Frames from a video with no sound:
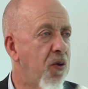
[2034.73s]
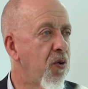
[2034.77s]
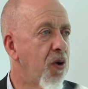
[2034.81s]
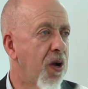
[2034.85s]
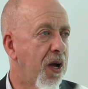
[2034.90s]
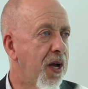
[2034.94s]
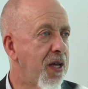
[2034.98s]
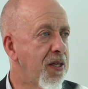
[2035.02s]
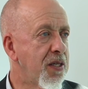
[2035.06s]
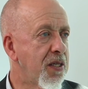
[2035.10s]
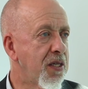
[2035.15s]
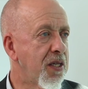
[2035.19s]
all
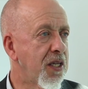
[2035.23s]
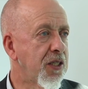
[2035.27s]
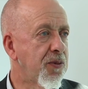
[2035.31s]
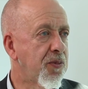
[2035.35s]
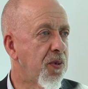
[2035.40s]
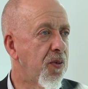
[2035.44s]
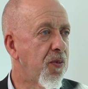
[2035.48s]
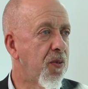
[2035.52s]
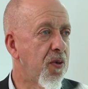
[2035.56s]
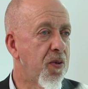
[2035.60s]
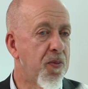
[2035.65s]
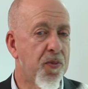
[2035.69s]
kinds of things,
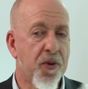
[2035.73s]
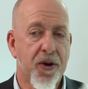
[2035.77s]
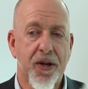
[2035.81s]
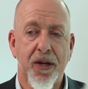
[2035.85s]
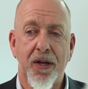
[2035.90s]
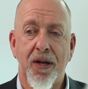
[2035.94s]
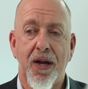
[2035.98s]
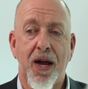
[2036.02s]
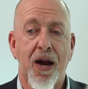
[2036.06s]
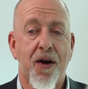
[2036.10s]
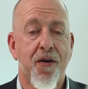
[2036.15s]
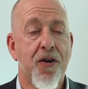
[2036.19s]
but we'll
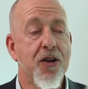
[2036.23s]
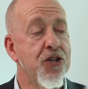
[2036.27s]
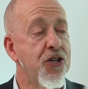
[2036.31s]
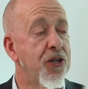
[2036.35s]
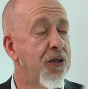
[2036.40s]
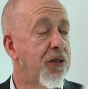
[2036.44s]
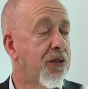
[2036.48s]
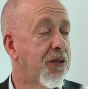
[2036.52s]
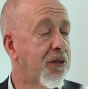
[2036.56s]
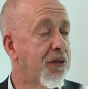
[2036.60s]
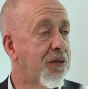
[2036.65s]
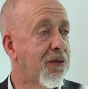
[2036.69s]
bring our
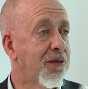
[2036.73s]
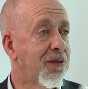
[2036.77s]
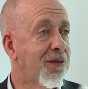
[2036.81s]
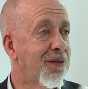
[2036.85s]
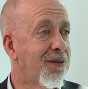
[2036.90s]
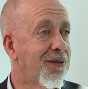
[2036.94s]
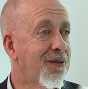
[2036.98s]
issues.